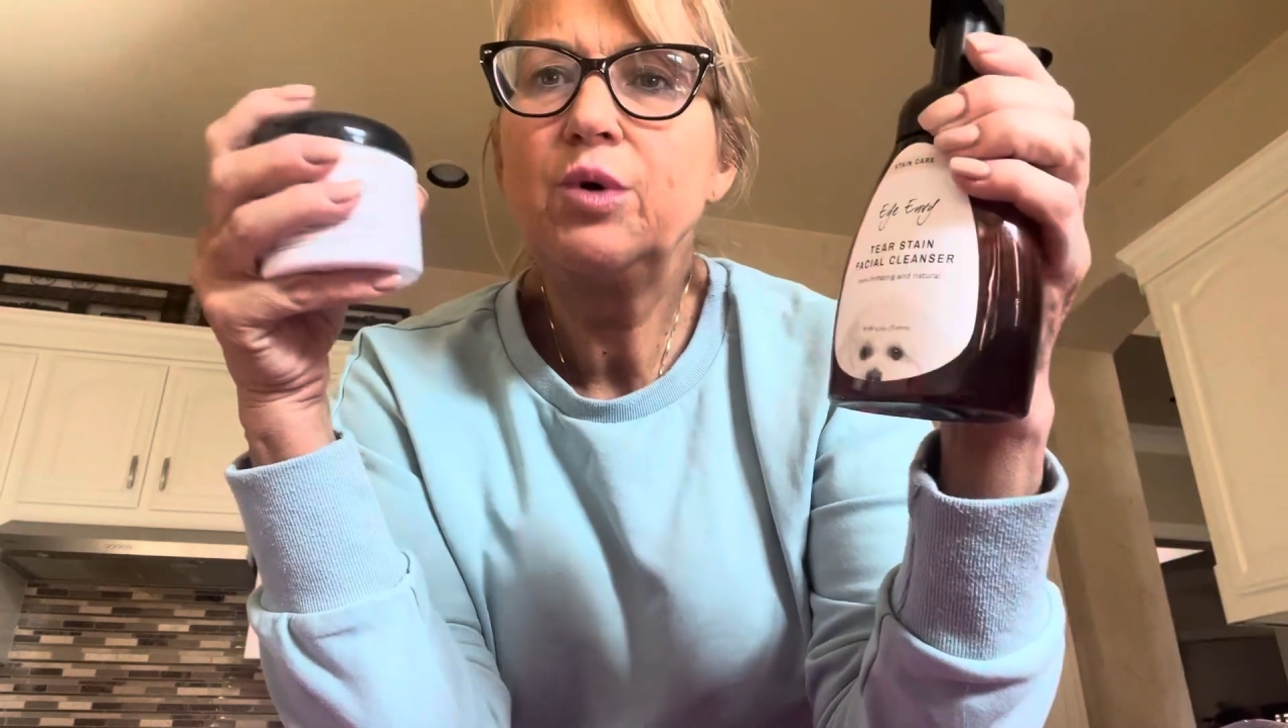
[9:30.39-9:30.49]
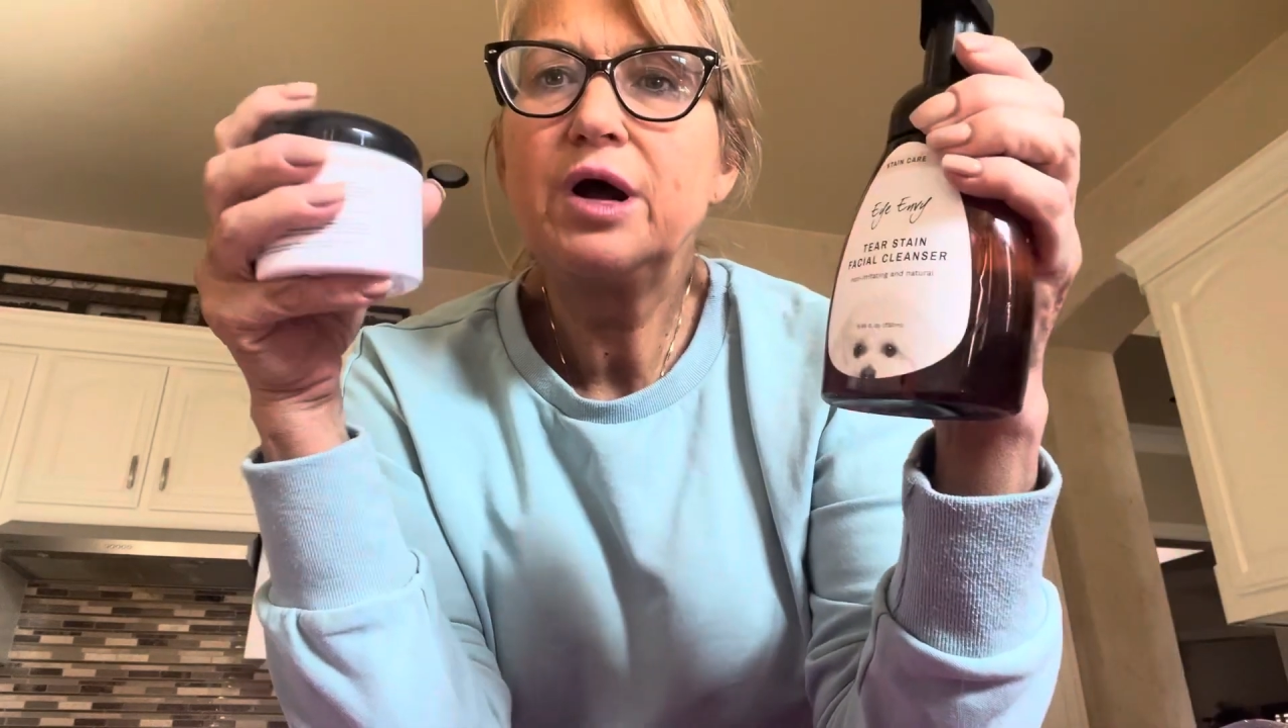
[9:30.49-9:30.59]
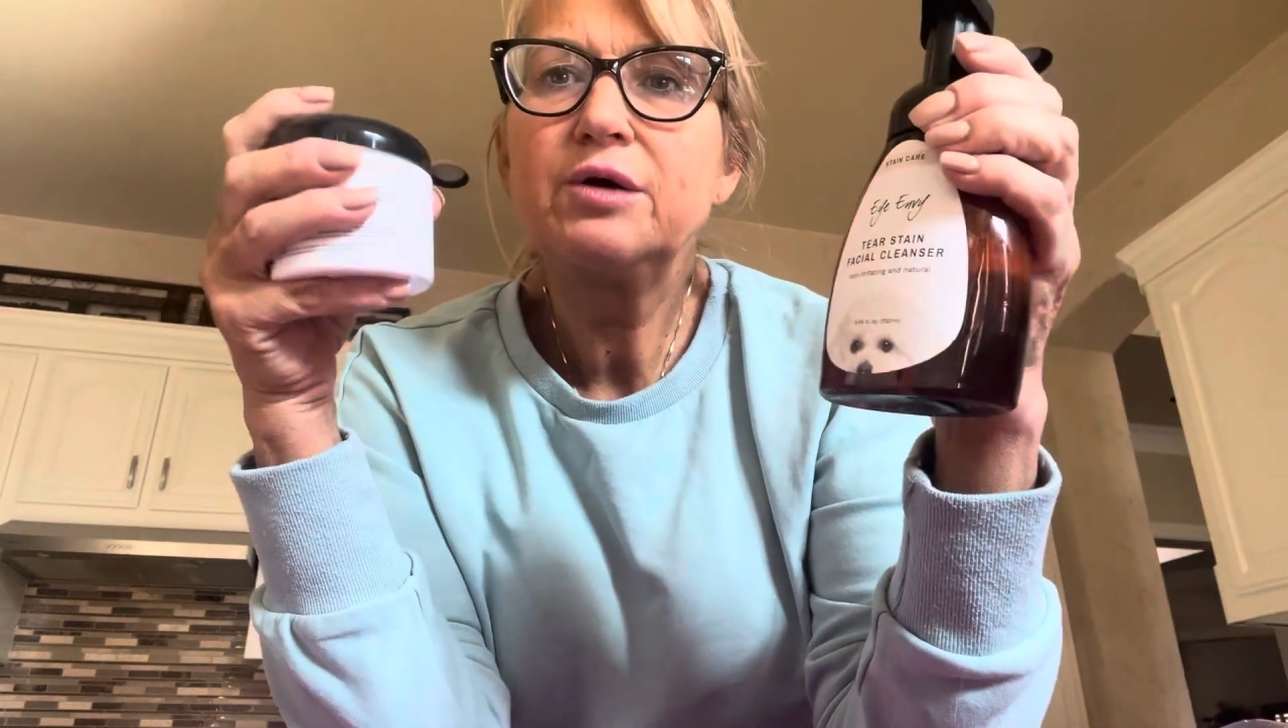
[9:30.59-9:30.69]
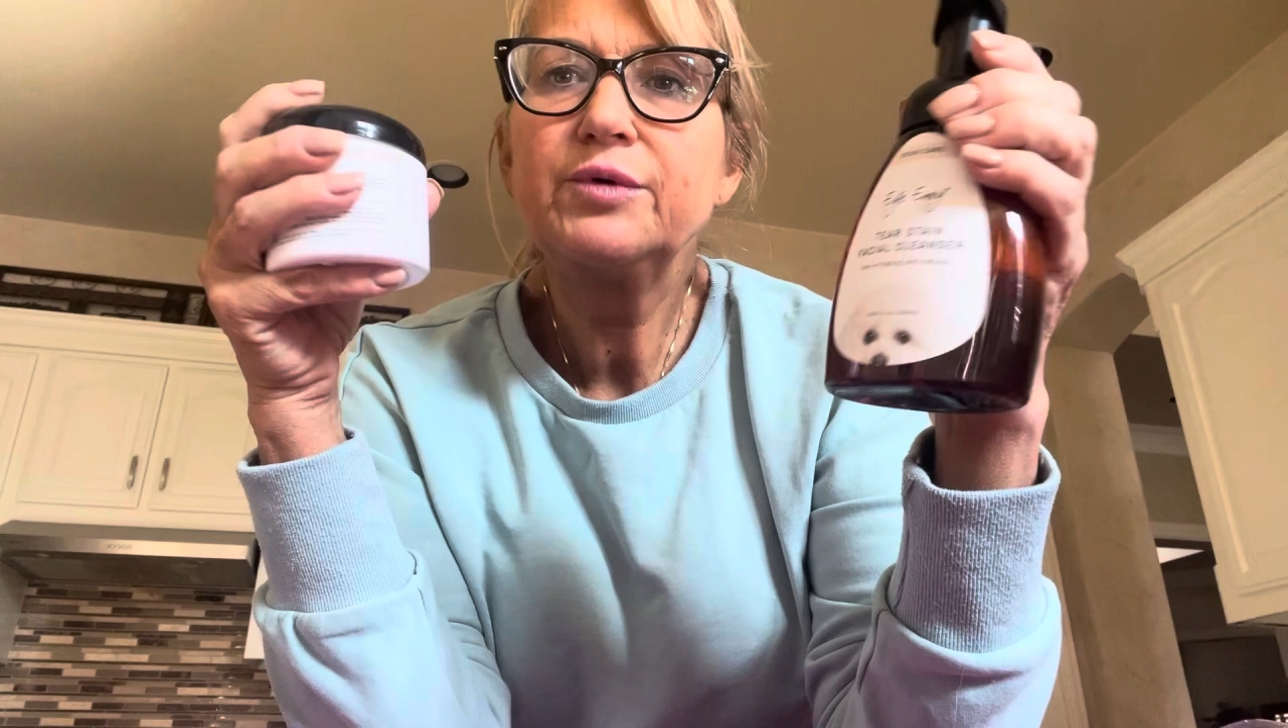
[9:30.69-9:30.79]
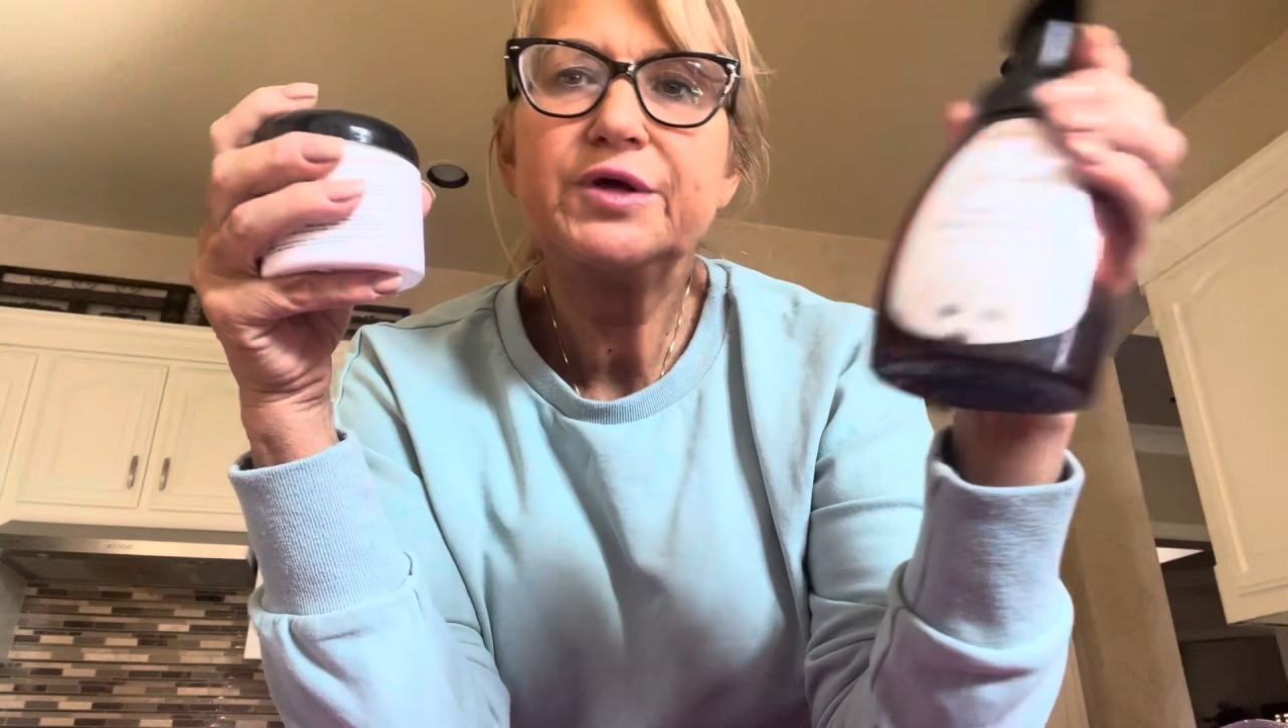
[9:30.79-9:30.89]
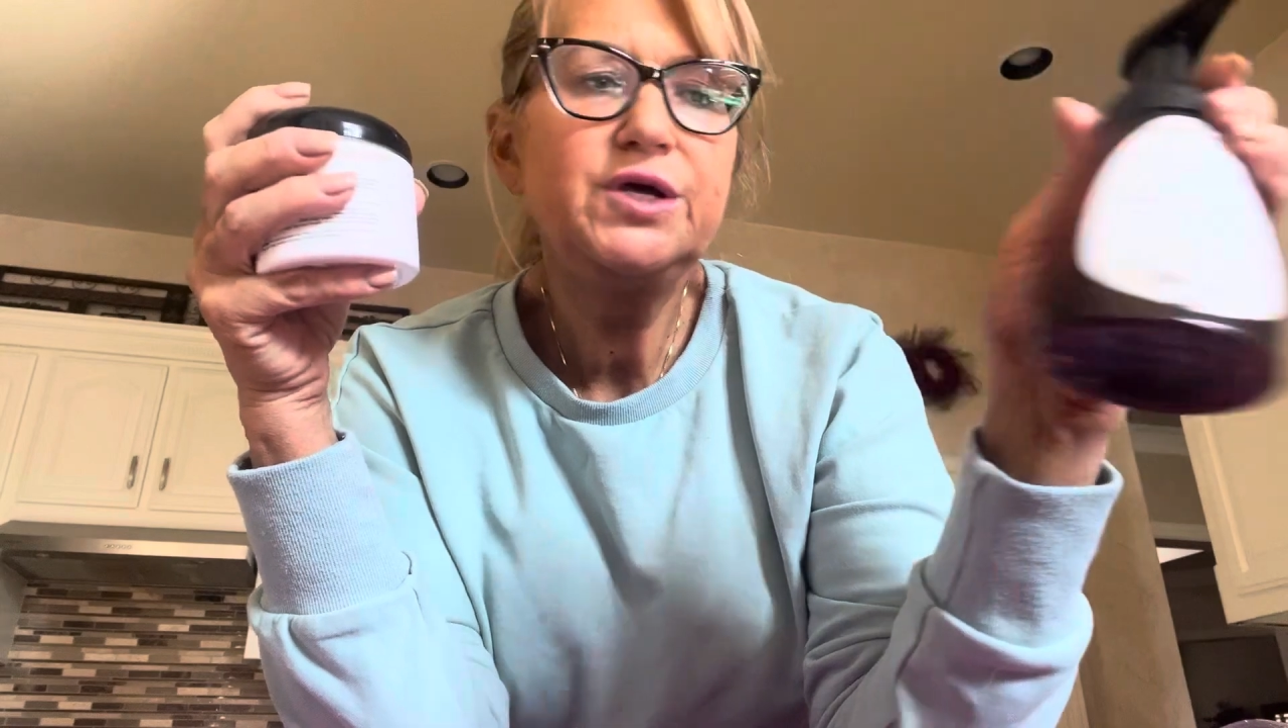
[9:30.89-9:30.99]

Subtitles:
water with a